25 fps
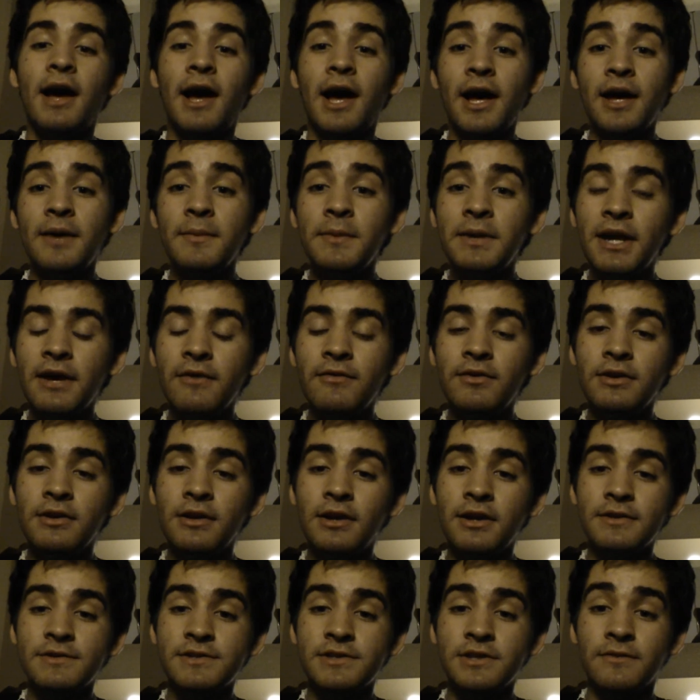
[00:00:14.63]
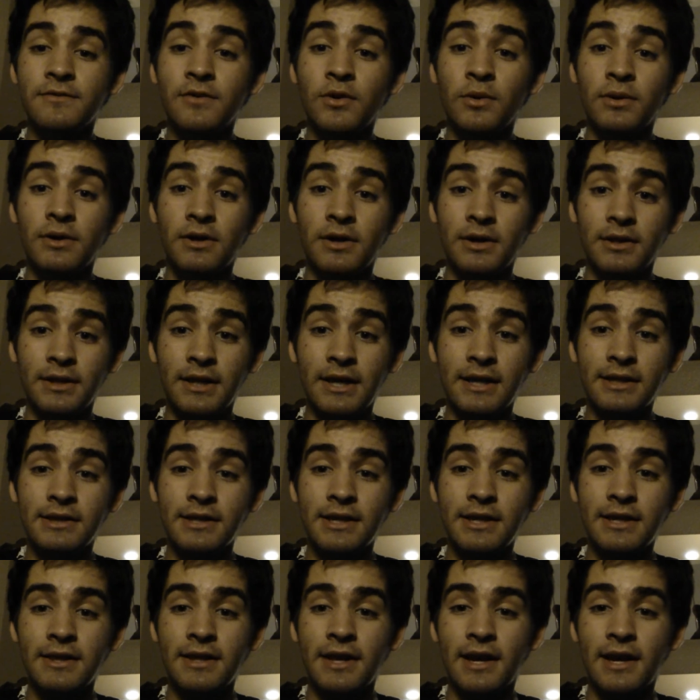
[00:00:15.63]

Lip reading: I've been having a lot of stuff going on lately